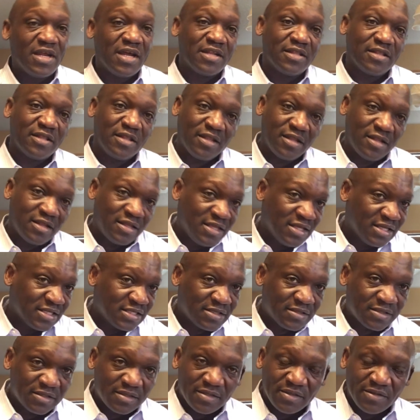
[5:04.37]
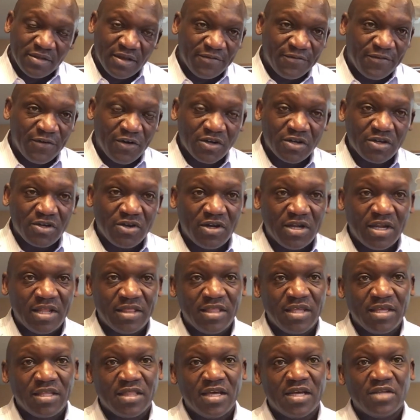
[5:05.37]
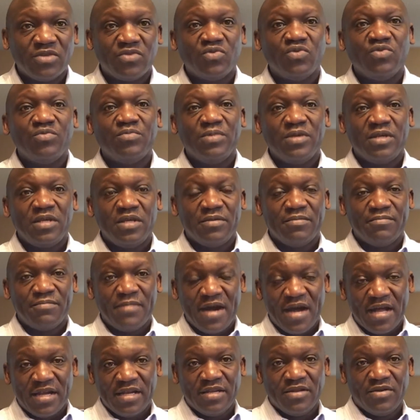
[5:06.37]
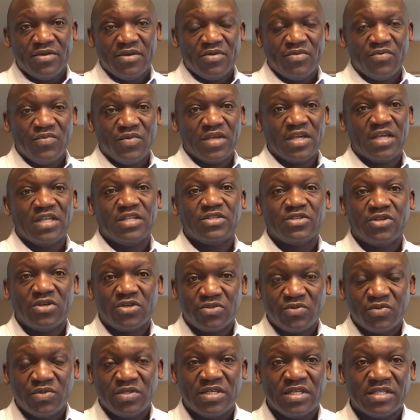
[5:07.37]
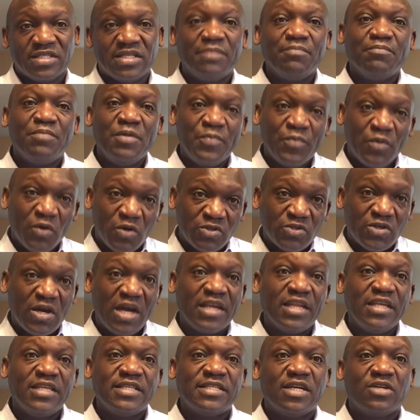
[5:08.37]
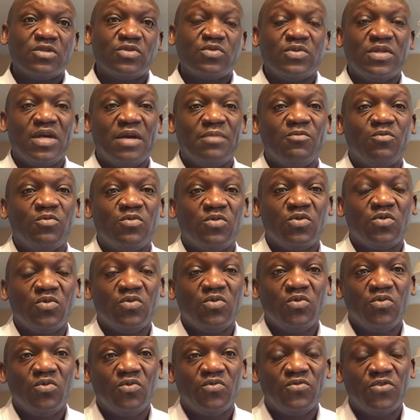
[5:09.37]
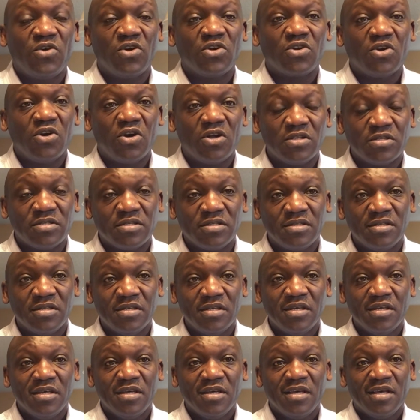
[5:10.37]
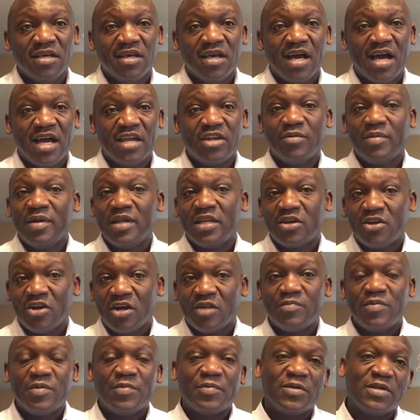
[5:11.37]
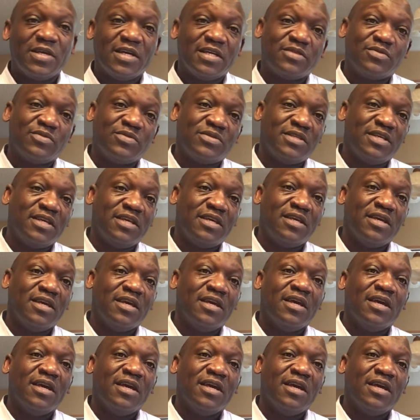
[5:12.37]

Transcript: uh, just a phone call. I think that wouldn't be bad. We can talk to each other. Some people also, I reach out to them through phone calls. I normally call people just to say,